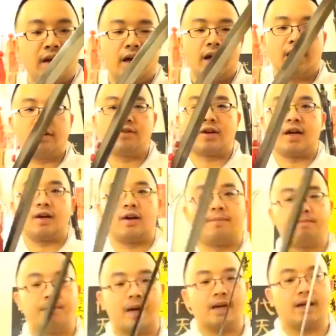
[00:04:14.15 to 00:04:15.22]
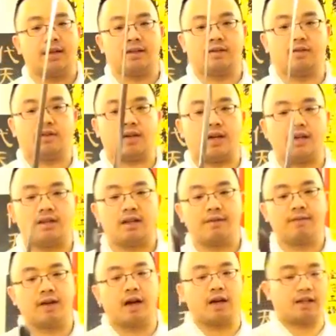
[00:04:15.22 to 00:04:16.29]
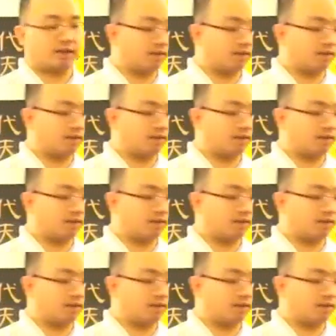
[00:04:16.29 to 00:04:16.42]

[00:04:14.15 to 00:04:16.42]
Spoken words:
and you cannot bend it. Okay, even I